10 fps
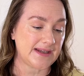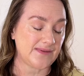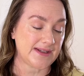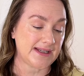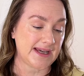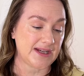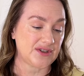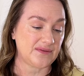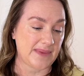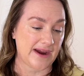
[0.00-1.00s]

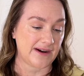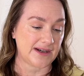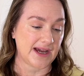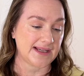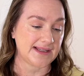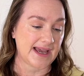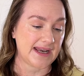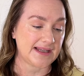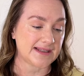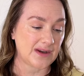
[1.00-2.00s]
investigation of paradise and
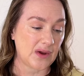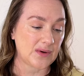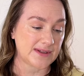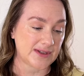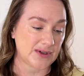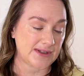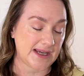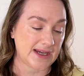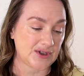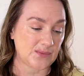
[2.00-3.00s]
its long
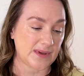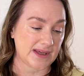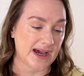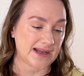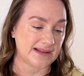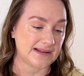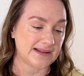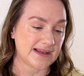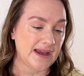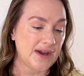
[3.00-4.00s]
association with gardens.